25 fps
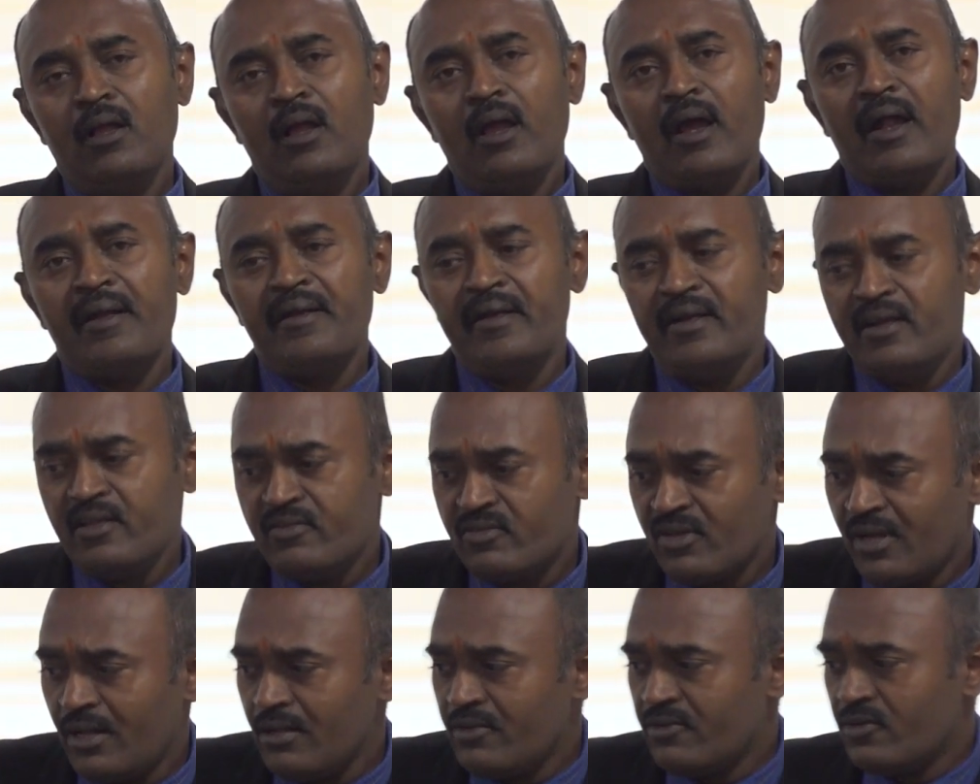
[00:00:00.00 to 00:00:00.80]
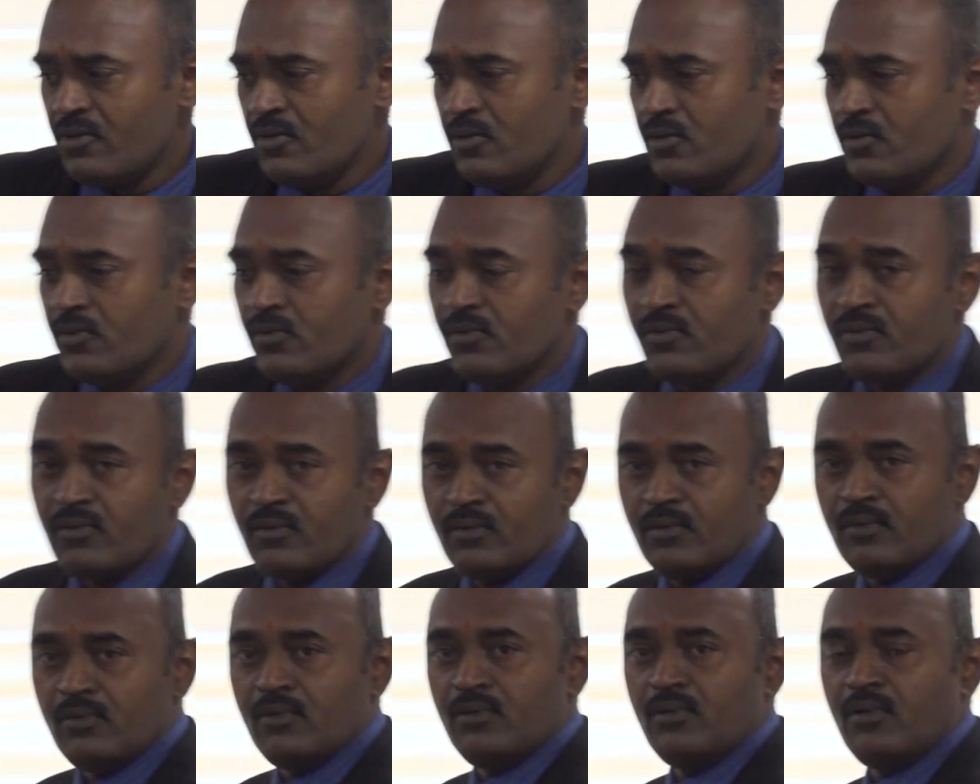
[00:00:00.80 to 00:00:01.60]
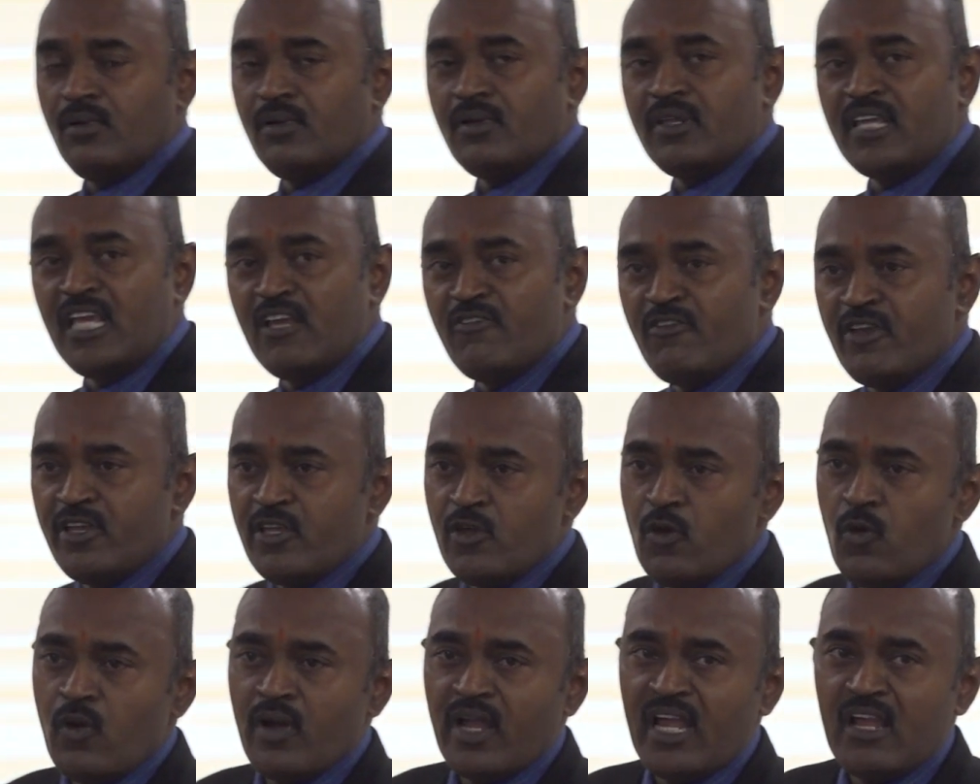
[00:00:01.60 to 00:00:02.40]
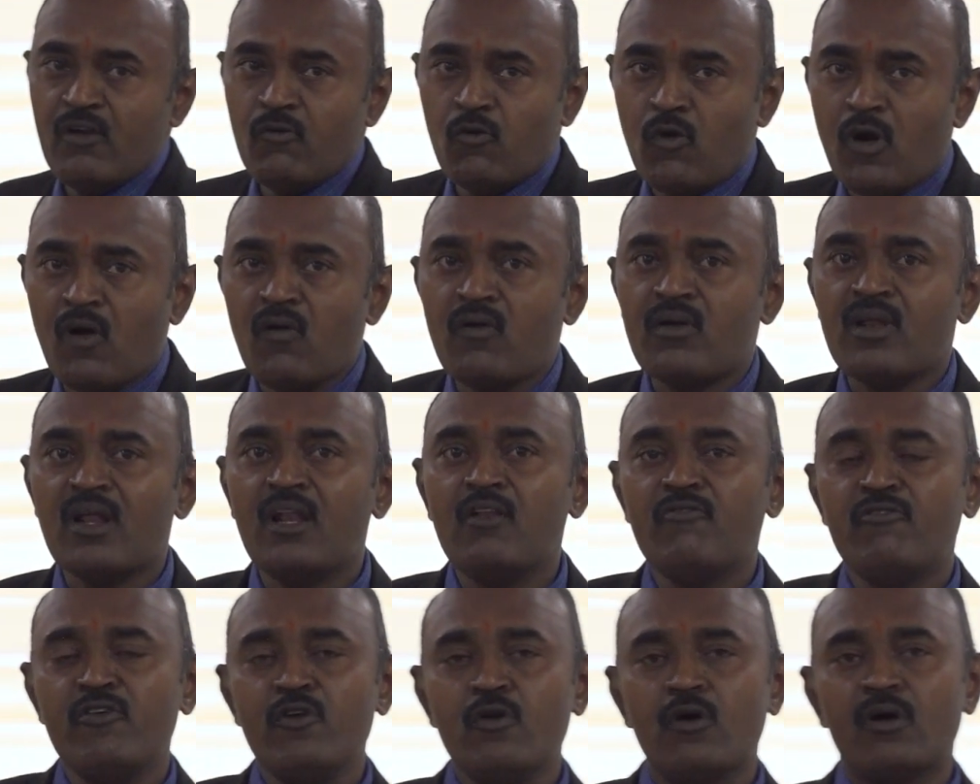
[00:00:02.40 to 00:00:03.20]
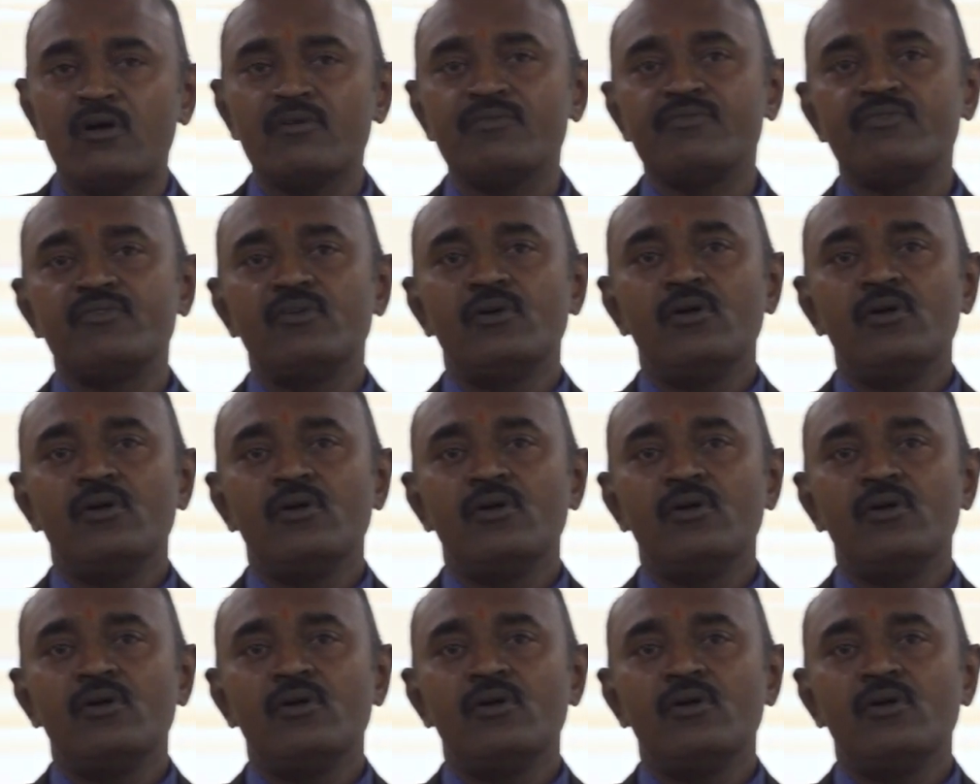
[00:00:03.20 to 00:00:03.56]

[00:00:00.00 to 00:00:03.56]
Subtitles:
and it is also giving you a overall view of